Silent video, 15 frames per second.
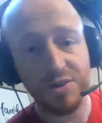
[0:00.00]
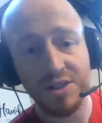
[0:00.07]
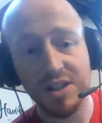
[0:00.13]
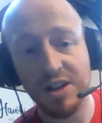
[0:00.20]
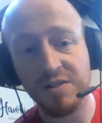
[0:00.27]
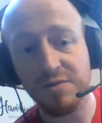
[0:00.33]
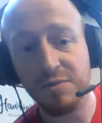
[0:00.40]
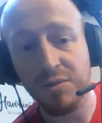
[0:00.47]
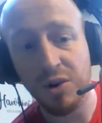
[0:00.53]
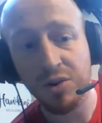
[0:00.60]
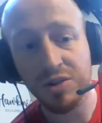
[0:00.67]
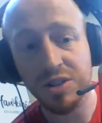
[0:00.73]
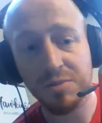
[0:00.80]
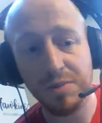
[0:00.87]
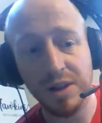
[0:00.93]
instead of
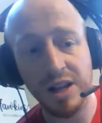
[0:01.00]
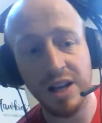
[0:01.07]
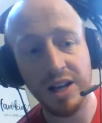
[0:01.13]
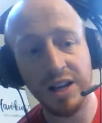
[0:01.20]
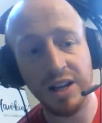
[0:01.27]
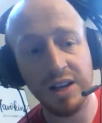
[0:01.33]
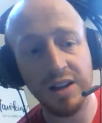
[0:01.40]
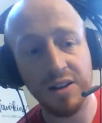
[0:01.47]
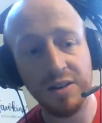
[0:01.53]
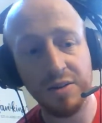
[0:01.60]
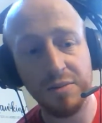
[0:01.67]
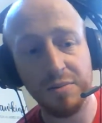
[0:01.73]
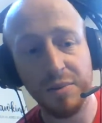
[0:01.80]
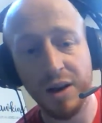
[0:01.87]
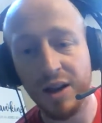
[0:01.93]
multiplying
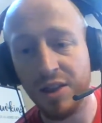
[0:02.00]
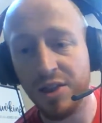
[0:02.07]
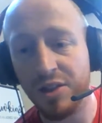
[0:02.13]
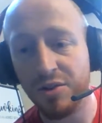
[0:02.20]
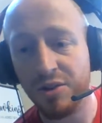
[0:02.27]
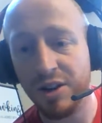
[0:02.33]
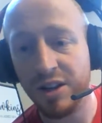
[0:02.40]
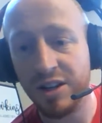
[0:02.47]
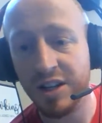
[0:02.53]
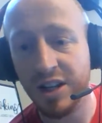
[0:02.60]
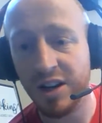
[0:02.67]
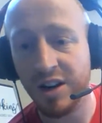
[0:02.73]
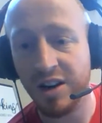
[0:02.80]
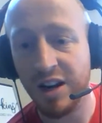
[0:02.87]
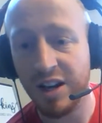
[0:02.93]
by 3 to
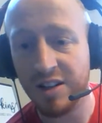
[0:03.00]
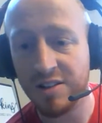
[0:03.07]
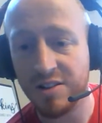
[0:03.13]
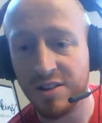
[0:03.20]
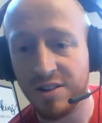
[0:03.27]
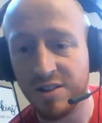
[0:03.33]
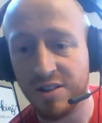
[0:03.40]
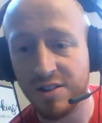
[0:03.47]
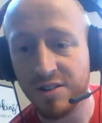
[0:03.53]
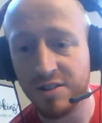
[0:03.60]
get our answer,